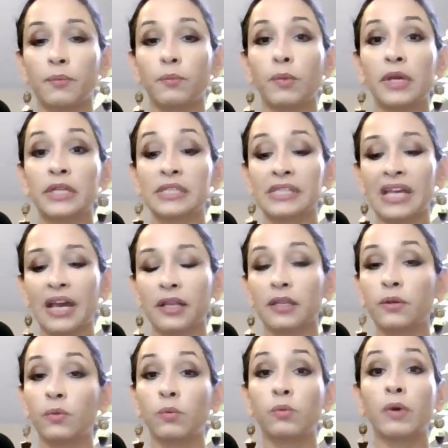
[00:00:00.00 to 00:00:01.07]
exactly
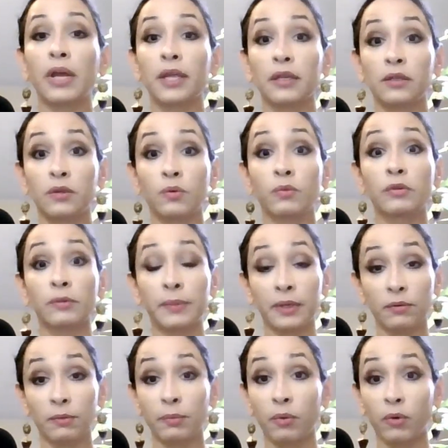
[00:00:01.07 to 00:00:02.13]
when you will be
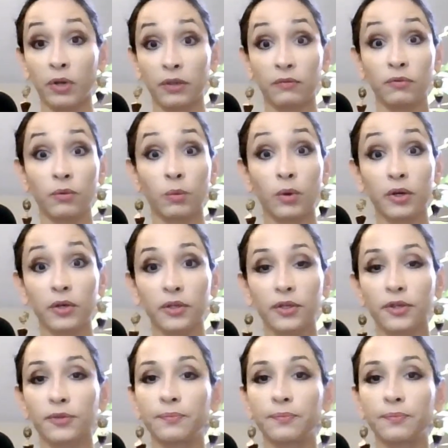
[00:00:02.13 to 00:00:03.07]
reporting for work.